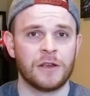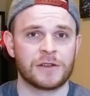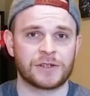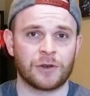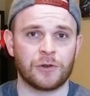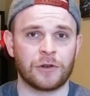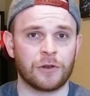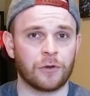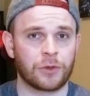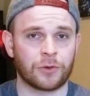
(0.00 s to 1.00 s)
So you can
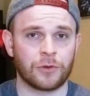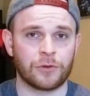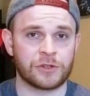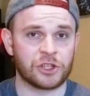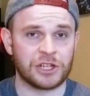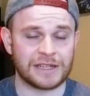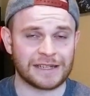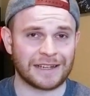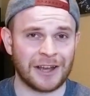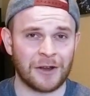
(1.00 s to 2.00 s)
go through those suggested
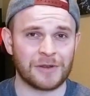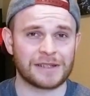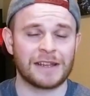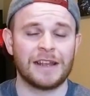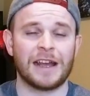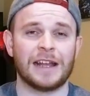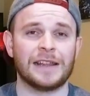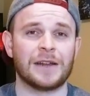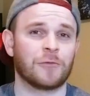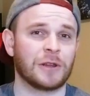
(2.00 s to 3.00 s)
accounts and
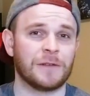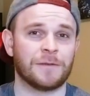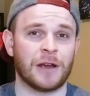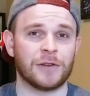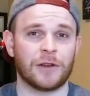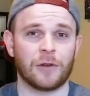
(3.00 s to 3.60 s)
then really find out,